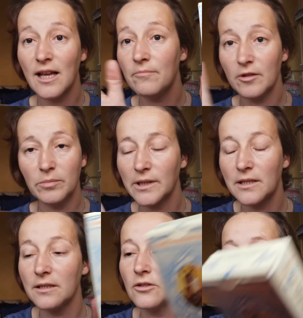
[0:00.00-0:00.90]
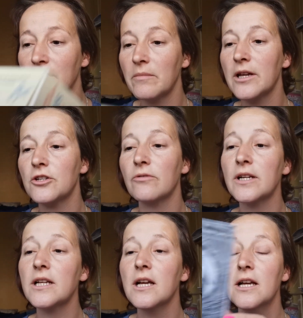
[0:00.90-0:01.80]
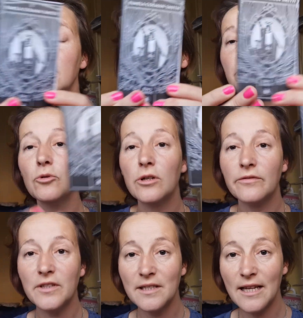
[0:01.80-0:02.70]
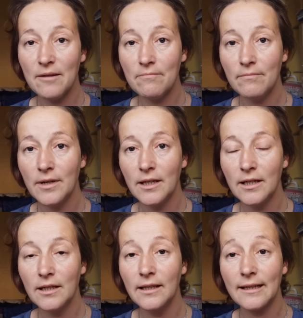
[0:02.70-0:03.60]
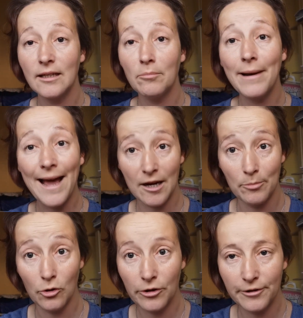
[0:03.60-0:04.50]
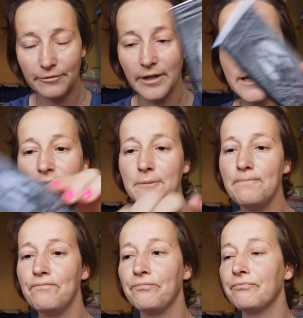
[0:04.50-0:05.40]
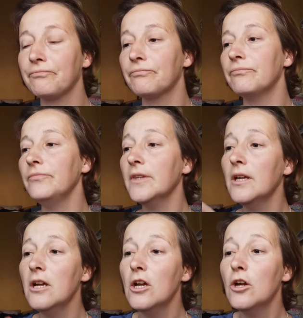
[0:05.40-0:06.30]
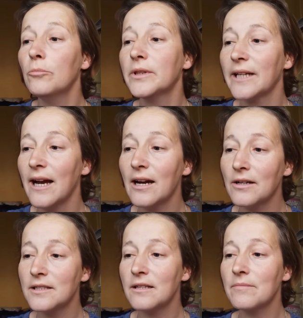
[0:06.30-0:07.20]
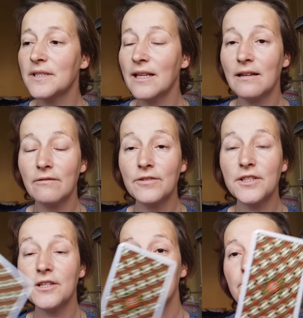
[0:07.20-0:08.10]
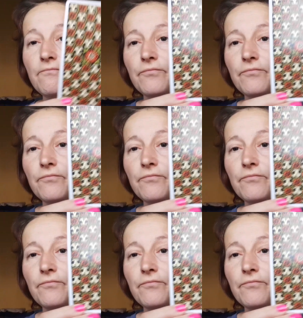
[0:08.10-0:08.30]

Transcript: example, but that's nothing major, right? They both have the same little black book, right? But the cards themselves,